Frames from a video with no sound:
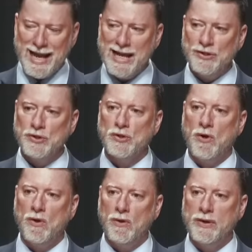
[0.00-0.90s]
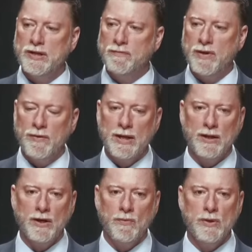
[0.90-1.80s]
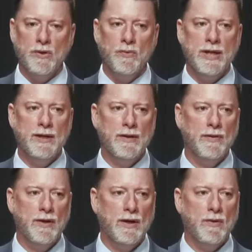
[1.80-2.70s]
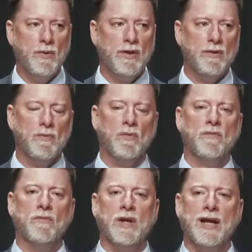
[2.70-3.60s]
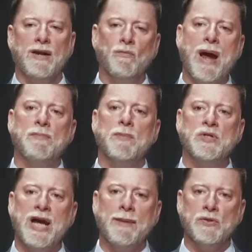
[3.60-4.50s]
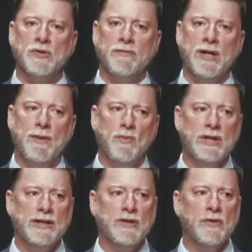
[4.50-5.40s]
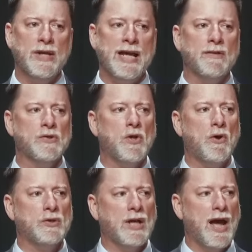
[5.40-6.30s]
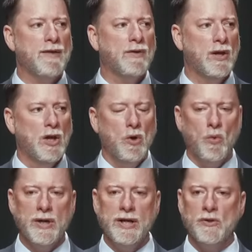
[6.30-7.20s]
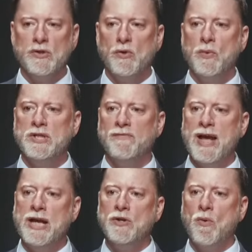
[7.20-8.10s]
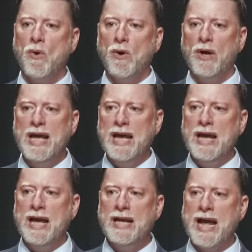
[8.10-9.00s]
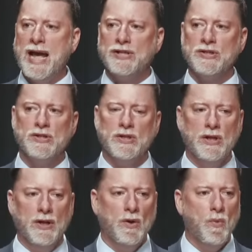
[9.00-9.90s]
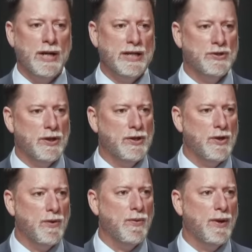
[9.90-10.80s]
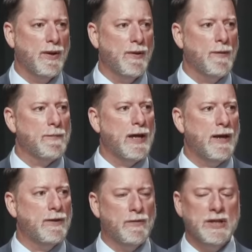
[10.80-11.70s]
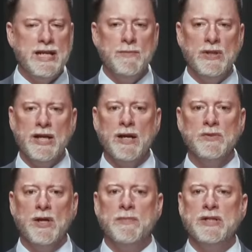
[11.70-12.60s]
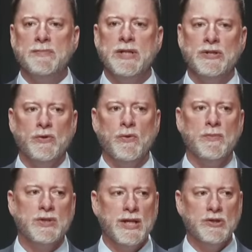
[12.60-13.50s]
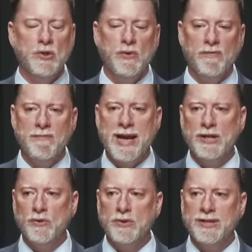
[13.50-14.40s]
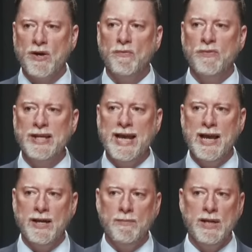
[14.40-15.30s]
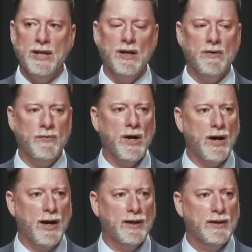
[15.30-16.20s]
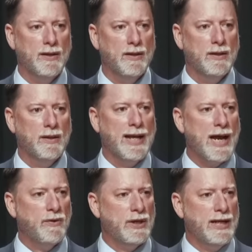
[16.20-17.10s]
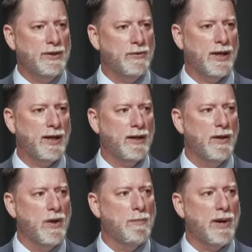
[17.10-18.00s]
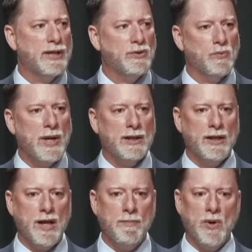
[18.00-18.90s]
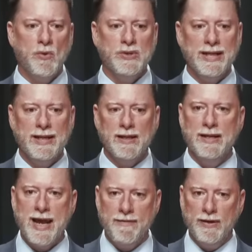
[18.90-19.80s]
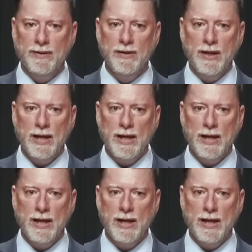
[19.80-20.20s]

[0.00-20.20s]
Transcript: And Saul, it's very clear when you read the, one of the, the kind of wrap up chapters of him when near the end of Saul's life, where he goes to the witch of Endor and asks what he should do. And the demon that comes up and speaks to him says, You have made yourself the enemy of God. And how did he do that? By directly opposing David.